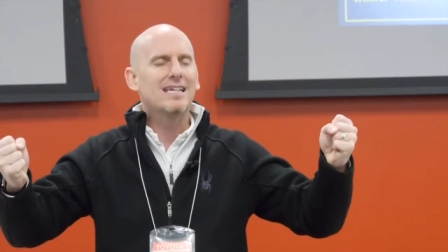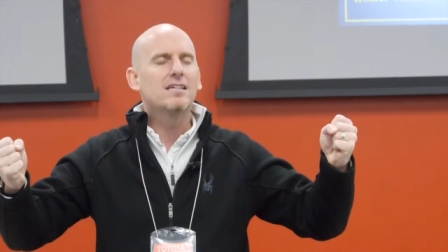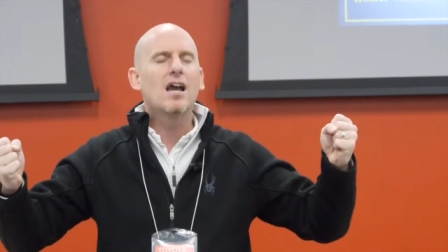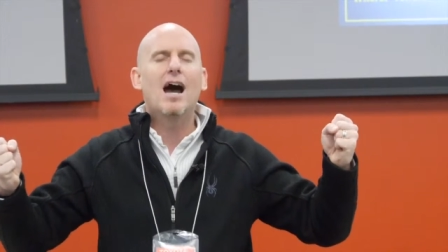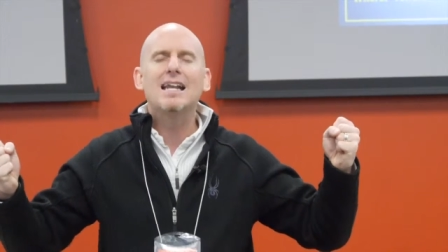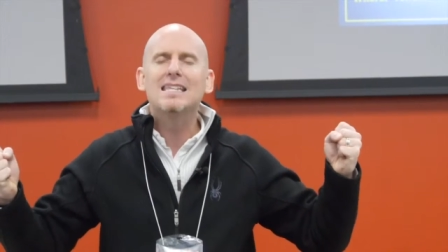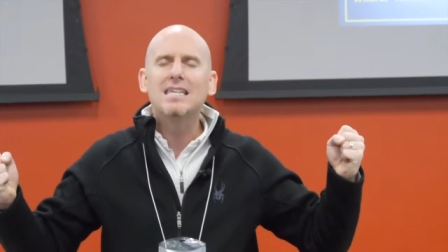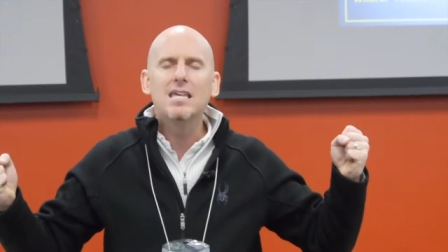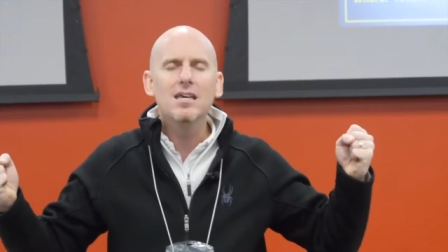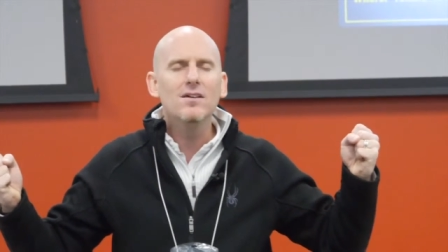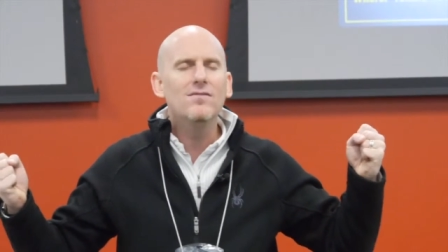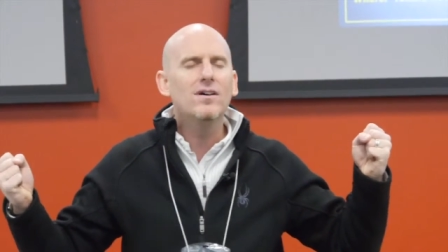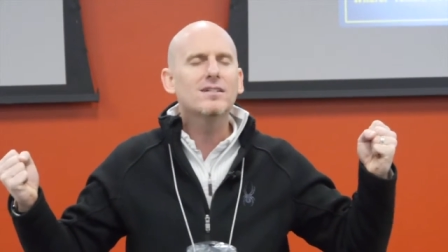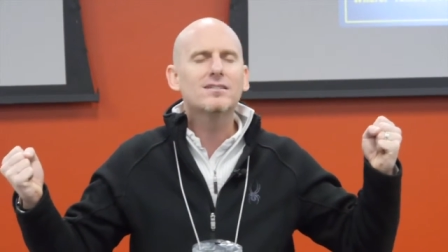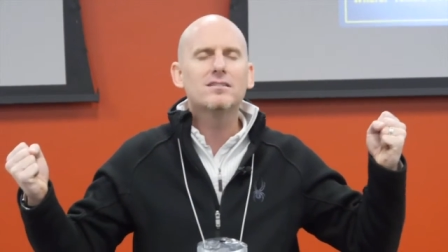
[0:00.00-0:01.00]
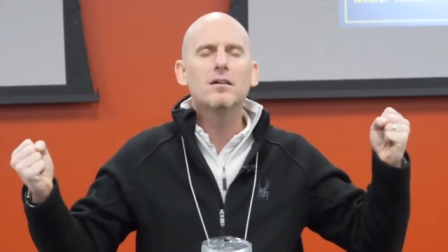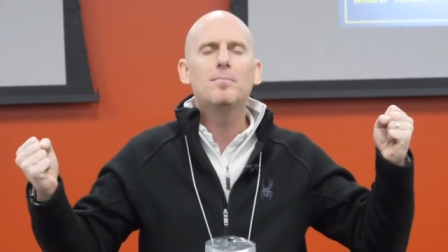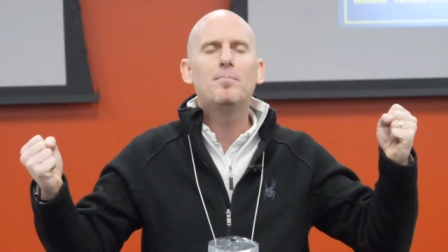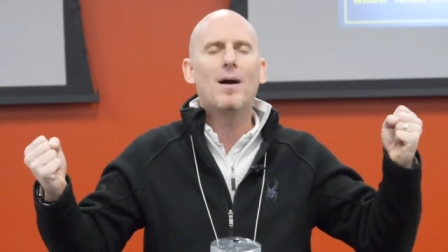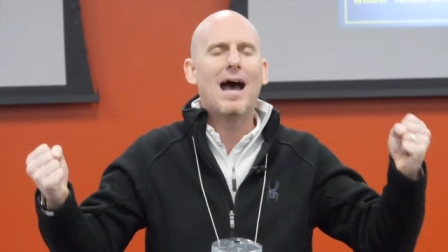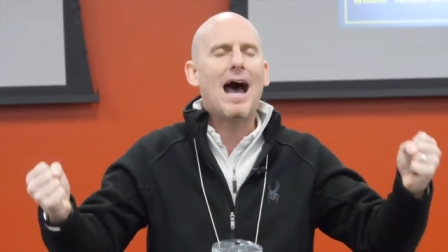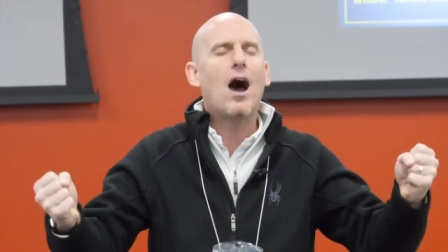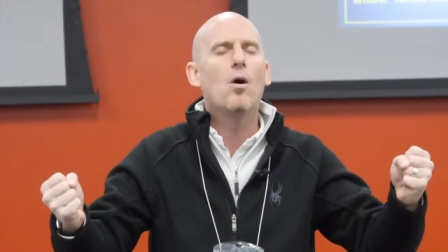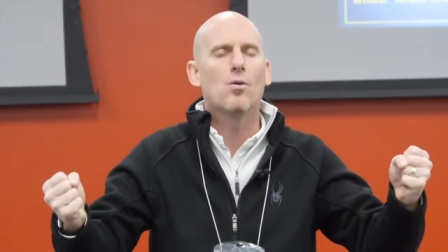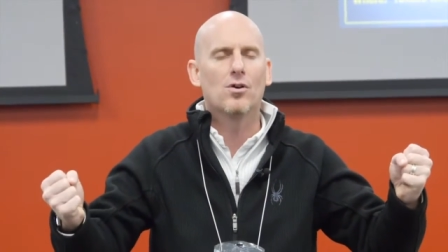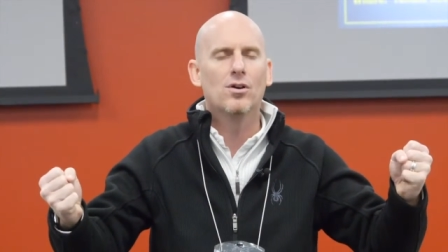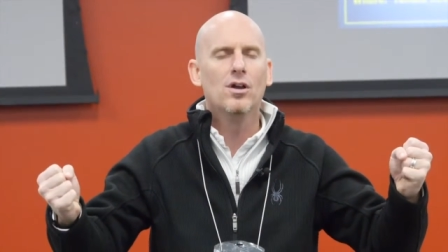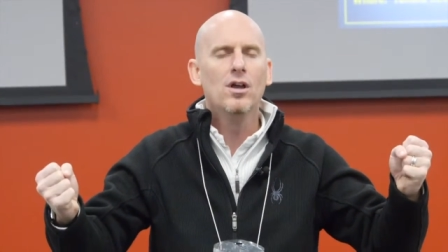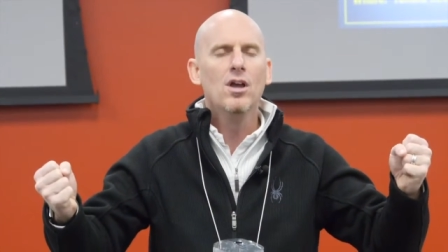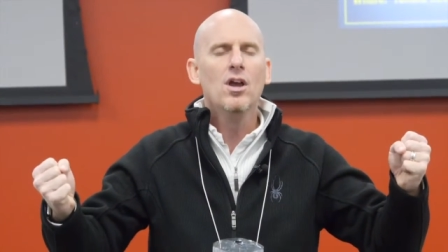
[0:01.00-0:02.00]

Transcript: And God, give us the power